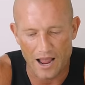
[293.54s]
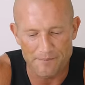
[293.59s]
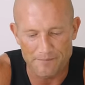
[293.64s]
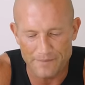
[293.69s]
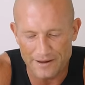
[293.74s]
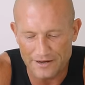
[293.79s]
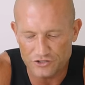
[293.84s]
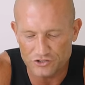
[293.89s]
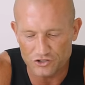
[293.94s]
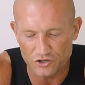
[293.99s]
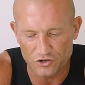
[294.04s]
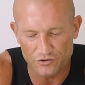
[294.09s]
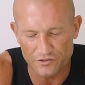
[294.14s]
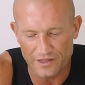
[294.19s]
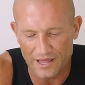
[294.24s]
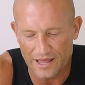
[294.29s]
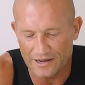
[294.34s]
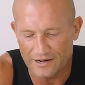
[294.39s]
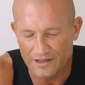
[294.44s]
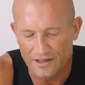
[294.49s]
I make sure
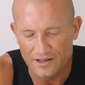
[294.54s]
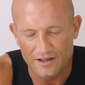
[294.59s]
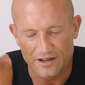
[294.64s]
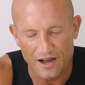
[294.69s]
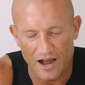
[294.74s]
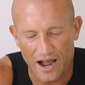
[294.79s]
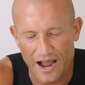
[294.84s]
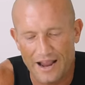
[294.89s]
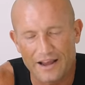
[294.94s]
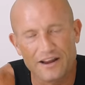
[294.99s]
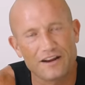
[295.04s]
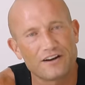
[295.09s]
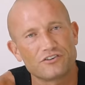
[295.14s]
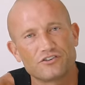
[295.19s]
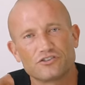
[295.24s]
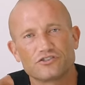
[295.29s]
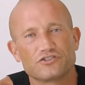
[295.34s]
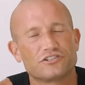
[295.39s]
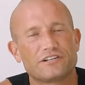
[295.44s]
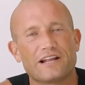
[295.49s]
that I
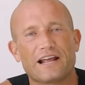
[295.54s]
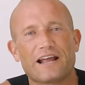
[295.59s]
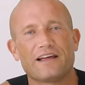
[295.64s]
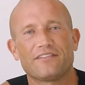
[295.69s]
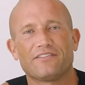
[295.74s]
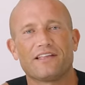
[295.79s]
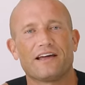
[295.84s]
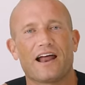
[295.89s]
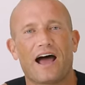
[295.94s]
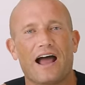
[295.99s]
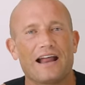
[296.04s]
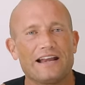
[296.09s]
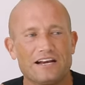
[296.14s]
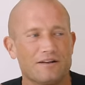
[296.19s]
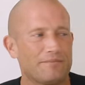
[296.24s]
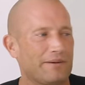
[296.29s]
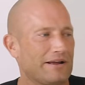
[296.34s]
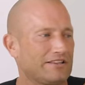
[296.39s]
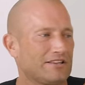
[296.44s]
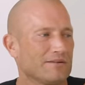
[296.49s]
understand that I need
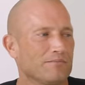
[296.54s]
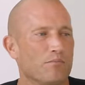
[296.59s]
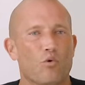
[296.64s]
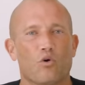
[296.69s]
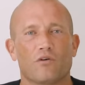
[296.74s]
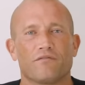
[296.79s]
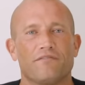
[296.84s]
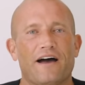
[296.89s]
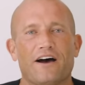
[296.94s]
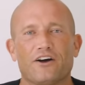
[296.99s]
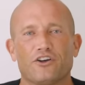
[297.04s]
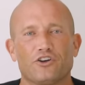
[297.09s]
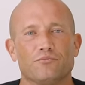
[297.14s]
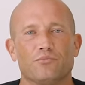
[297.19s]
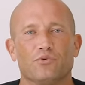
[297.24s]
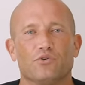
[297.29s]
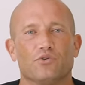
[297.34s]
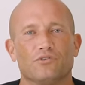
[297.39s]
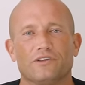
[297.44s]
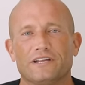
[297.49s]
to make them more
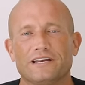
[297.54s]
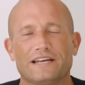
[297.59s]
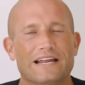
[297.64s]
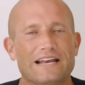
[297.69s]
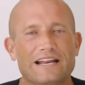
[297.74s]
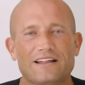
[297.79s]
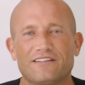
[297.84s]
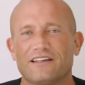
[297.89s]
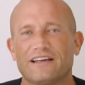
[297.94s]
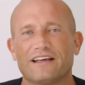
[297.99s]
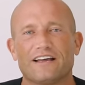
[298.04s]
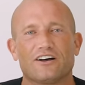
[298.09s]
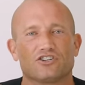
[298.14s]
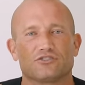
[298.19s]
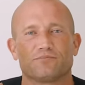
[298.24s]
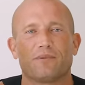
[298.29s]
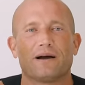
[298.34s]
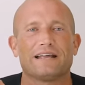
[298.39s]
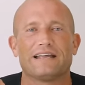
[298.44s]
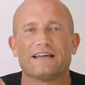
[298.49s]
valuable than anything
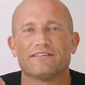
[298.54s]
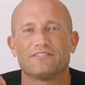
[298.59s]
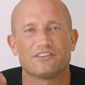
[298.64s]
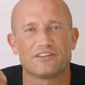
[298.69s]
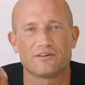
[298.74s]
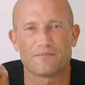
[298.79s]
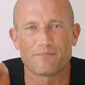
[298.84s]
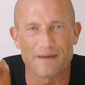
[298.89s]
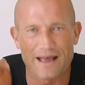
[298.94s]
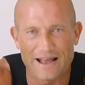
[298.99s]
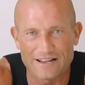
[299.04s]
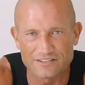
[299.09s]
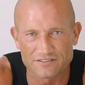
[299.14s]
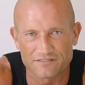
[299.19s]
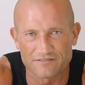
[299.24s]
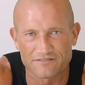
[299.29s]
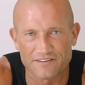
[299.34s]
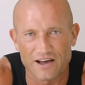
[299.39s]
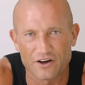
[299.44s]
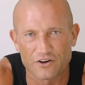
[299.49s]
else by giving them
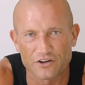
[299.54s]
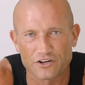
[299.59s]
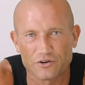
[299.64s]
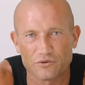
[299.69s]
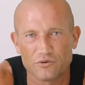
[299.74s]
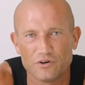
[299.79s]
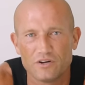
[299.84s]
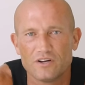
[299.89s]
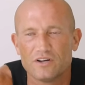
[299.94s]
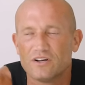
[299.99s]
massive value.